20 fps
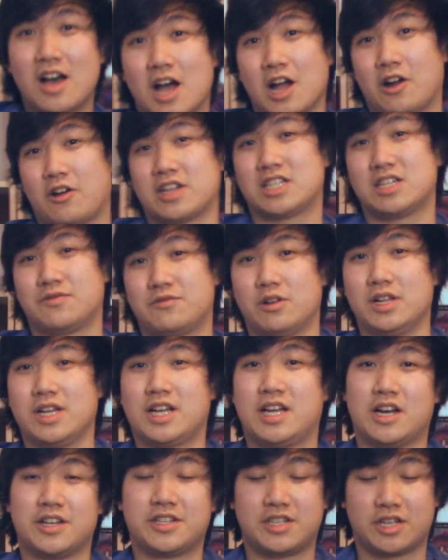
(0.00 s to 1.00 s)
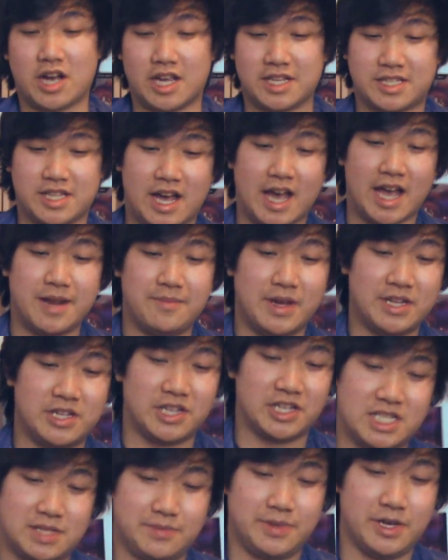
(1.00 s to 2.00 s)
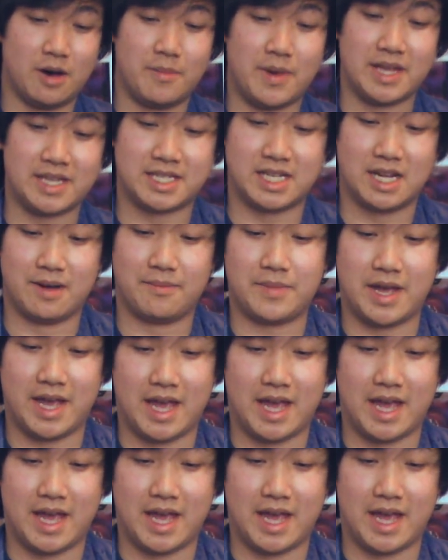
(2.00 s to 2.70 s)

Aggressive rolling can also cause the hide matrix to be all messed up,